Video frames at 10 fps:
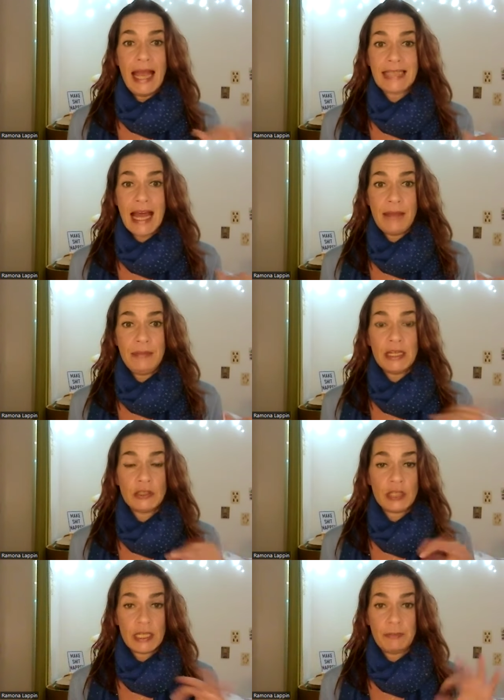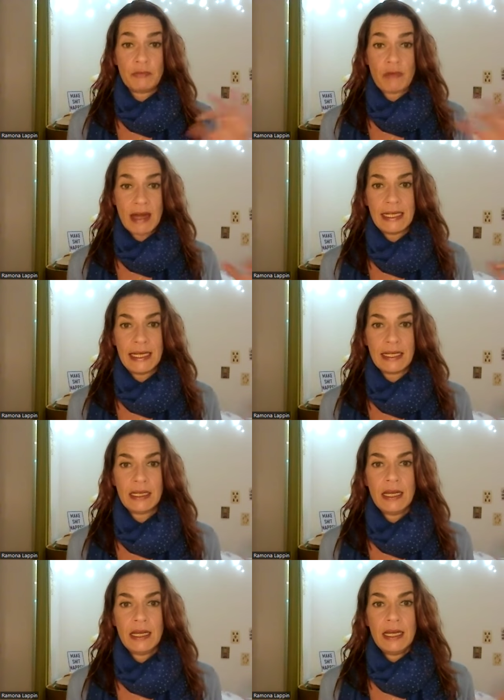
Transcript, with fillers: And I'm here to keep rattling